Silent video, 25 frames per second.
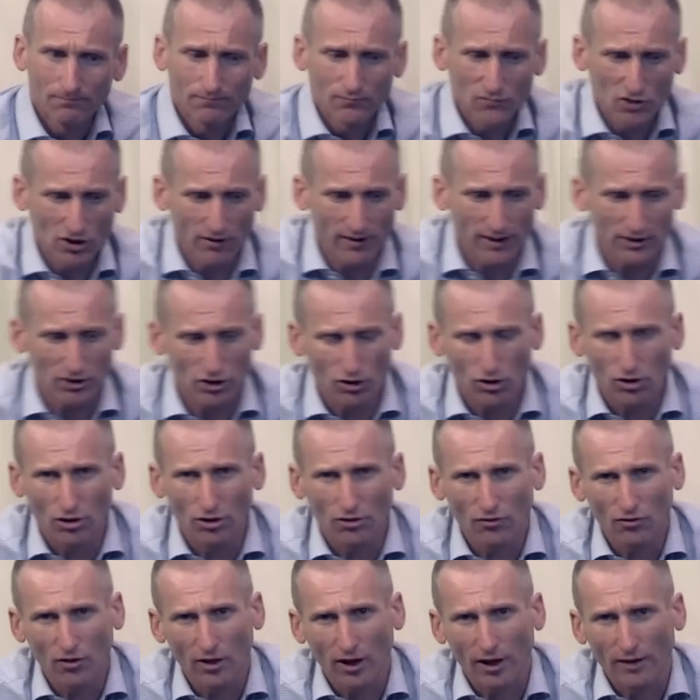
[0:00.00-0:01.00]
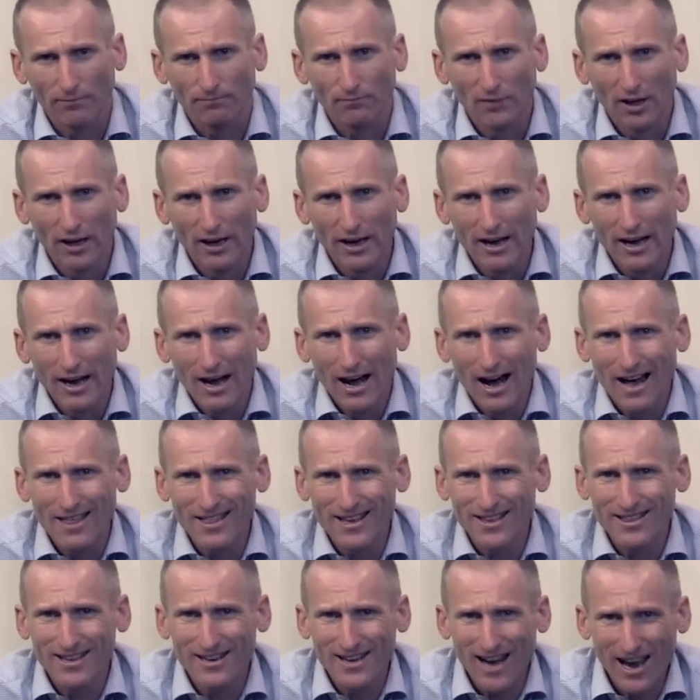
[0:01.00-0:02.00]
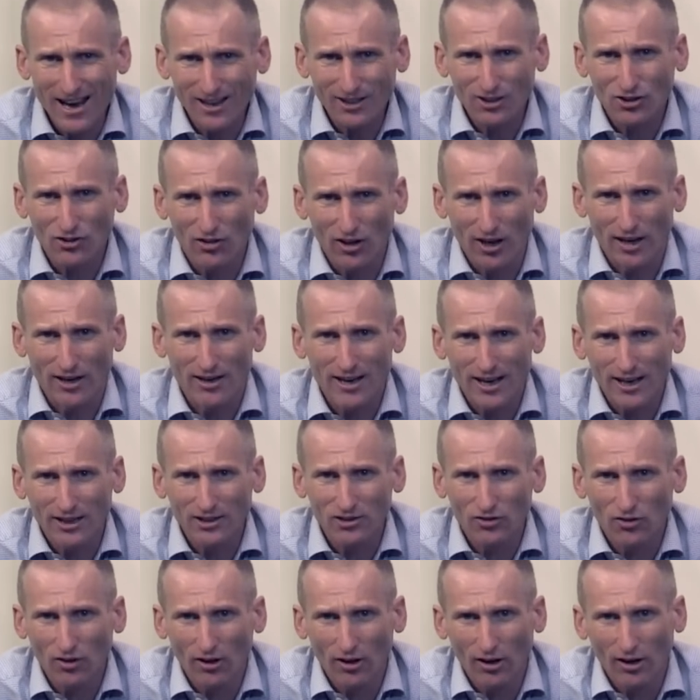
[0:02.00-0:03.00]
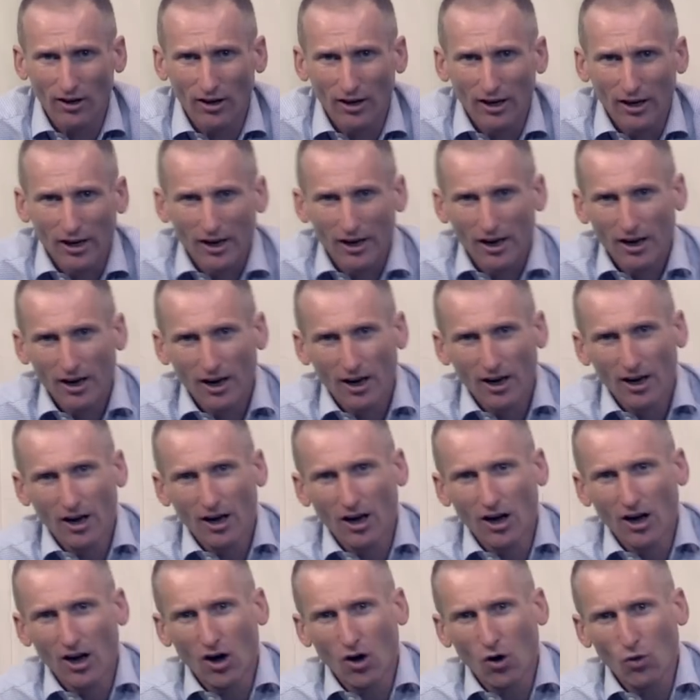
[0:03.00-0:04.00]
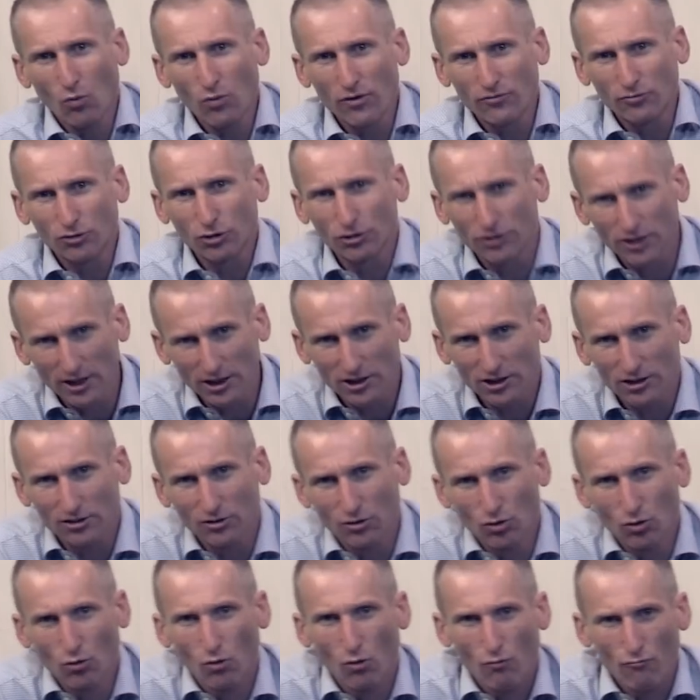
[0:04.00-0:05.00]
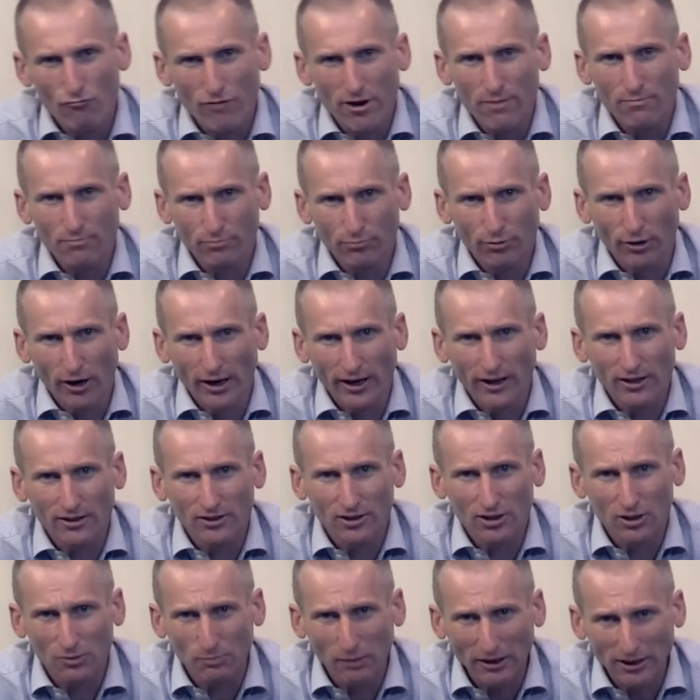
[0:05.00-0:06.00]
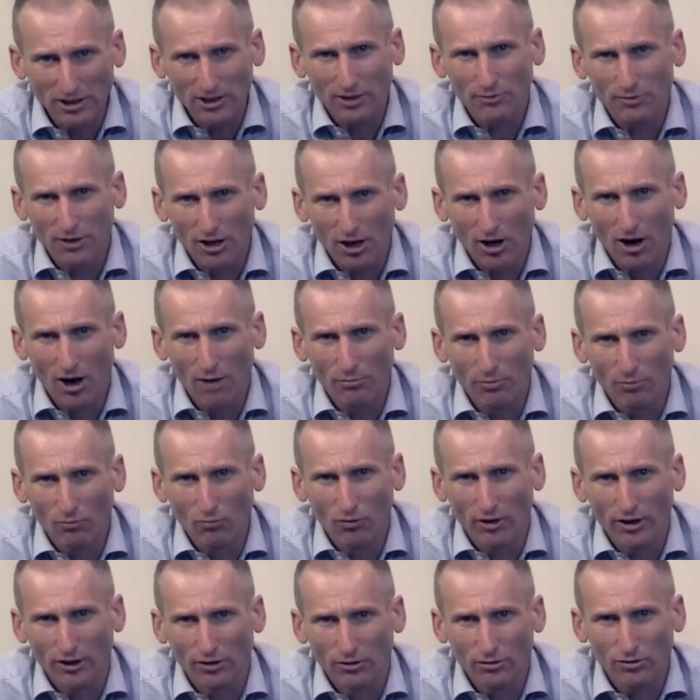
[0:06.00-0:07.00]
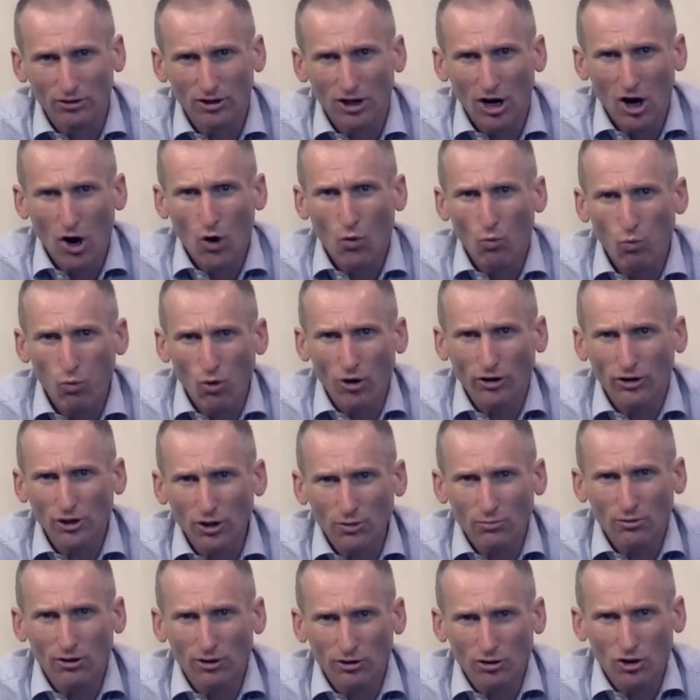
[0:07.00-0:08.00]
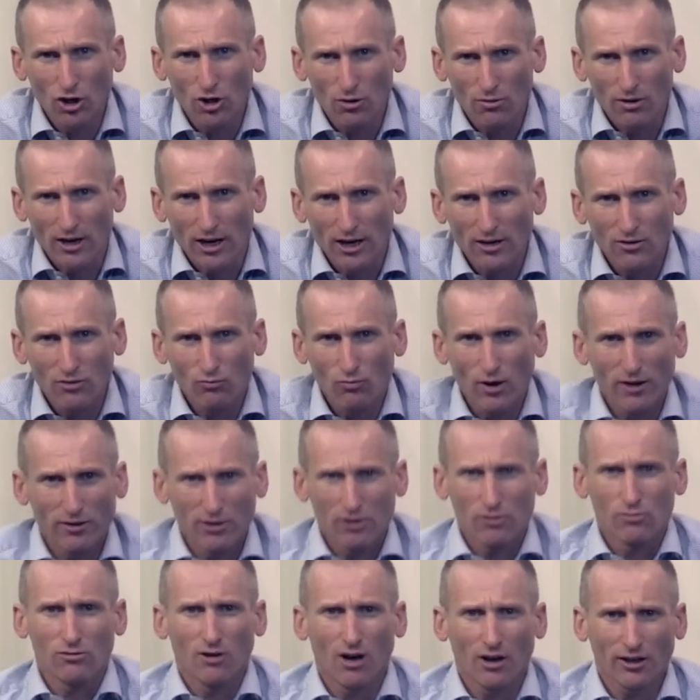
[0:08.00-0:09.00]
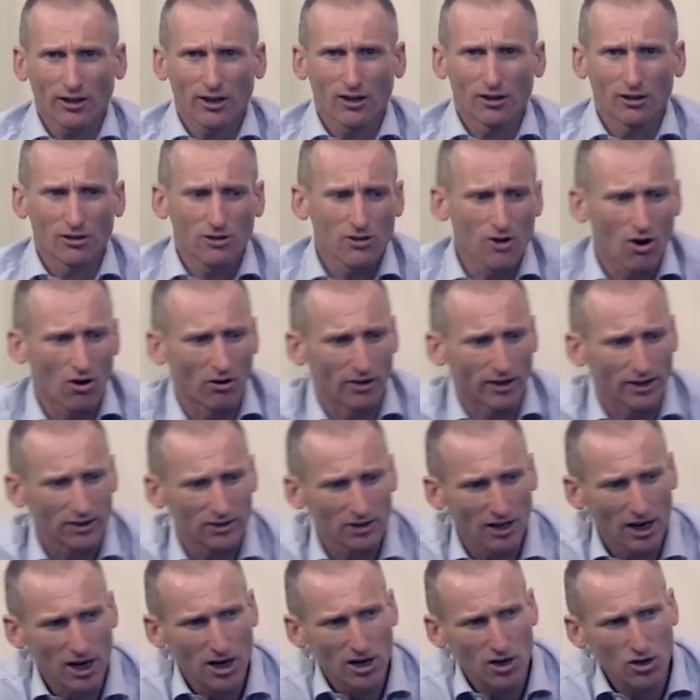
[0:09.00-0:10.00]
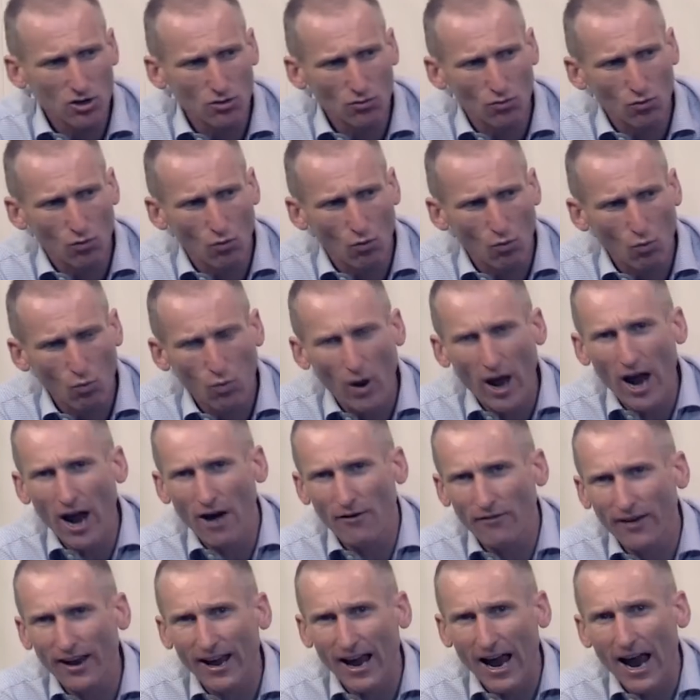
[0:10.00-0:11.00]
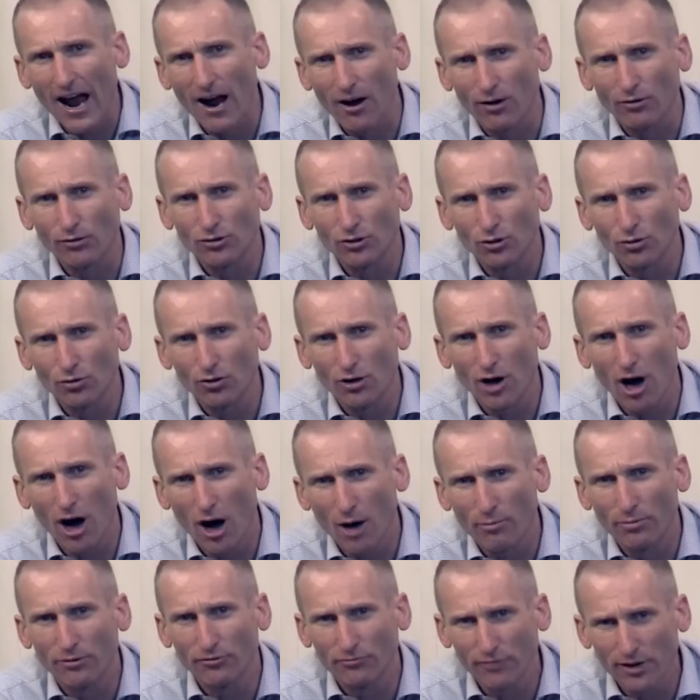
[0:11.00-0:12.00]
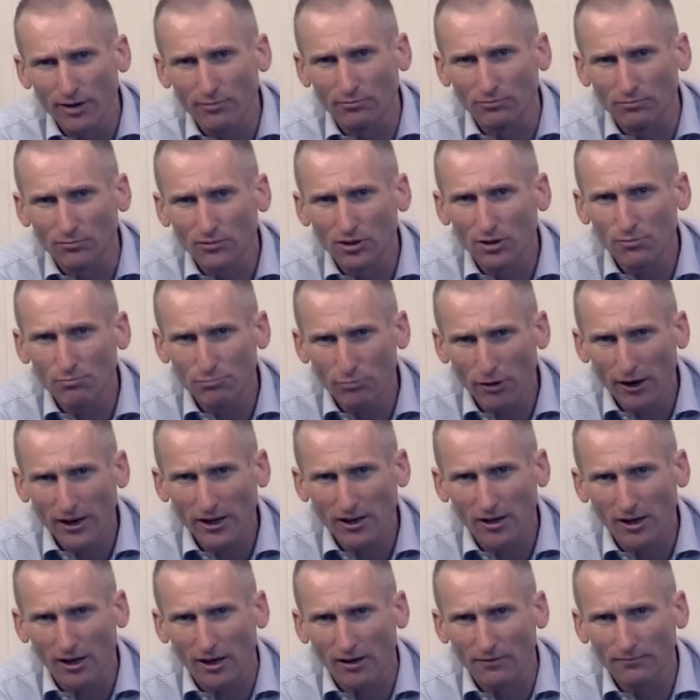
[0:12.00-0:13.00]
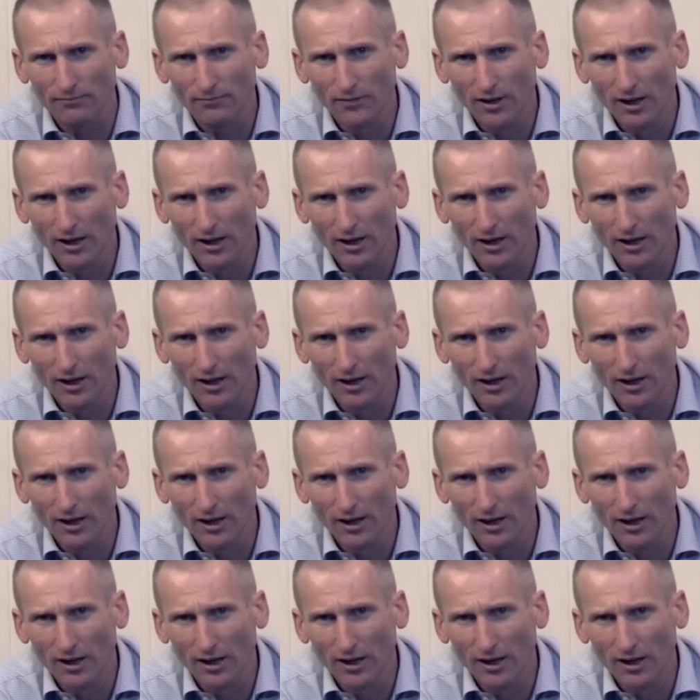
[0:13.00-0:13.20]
So that's a good thing. And then the next thing is that with traditional rim brakes, especially with carbon wheels, what you are doing, whether you like it or not, is you're wearing out your carbon rims in braking.